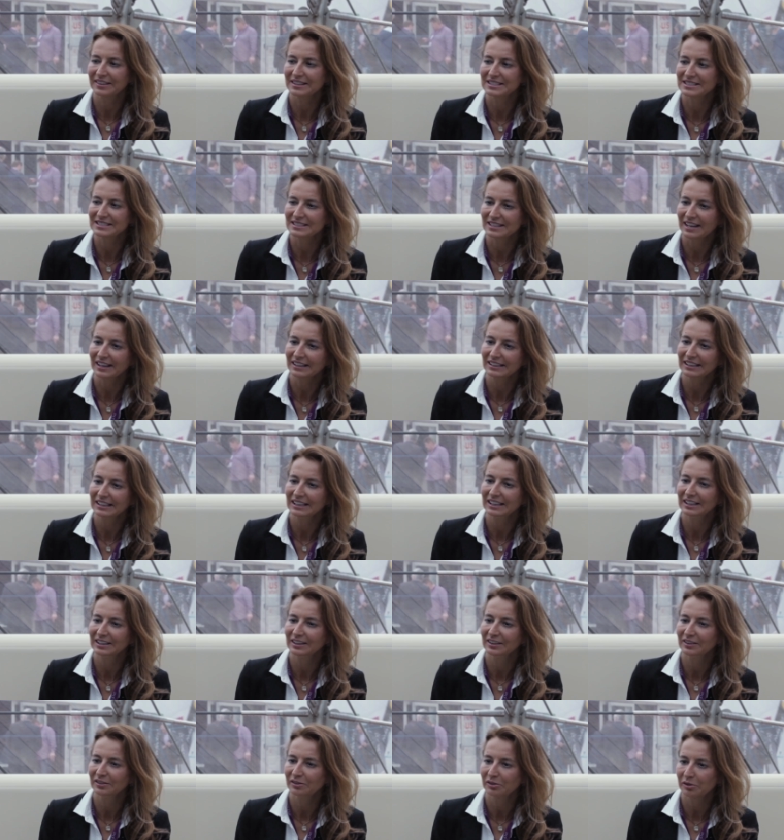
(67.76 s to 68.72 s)
the study
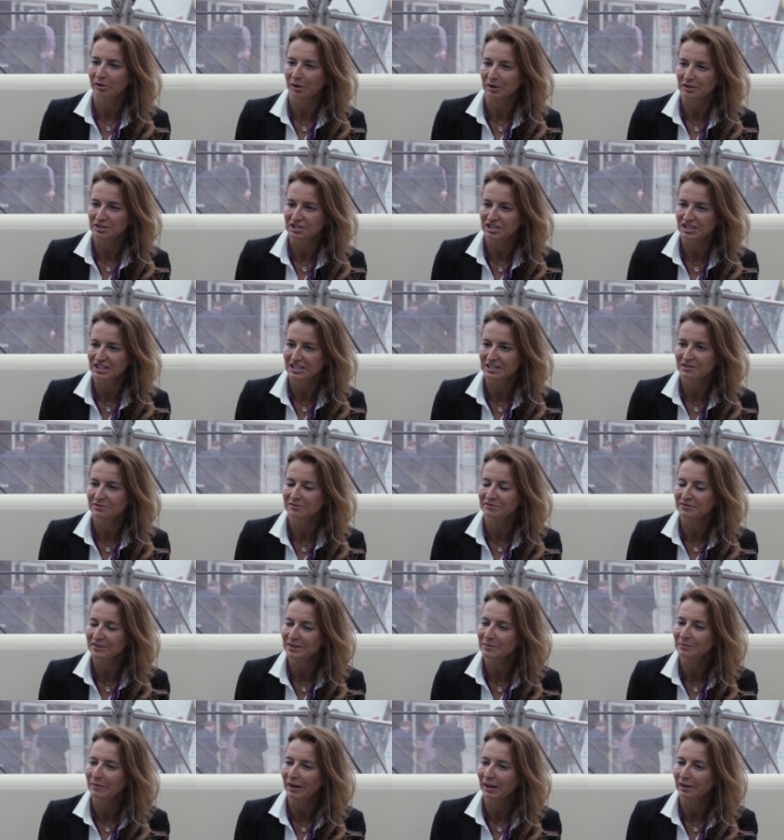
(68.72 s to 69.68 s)
in 30
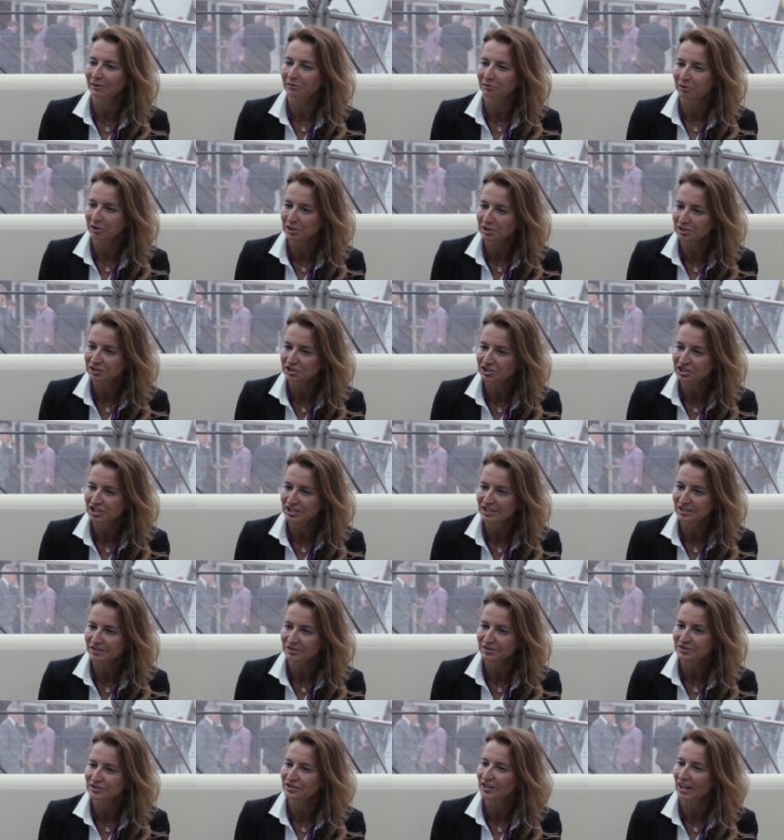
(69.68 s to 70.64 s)
female
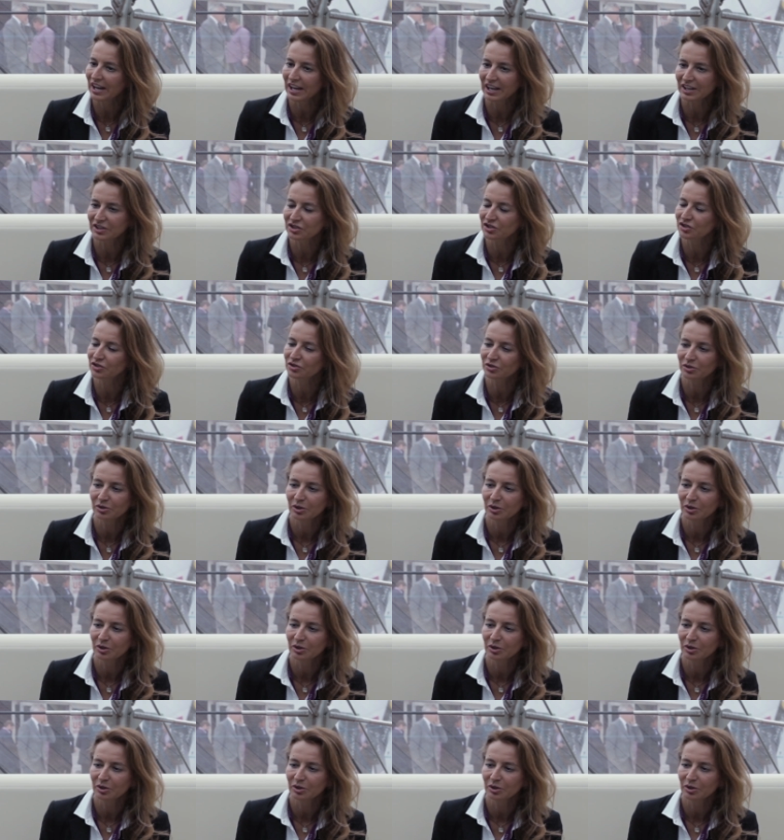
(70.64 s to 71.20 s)
volunteers aged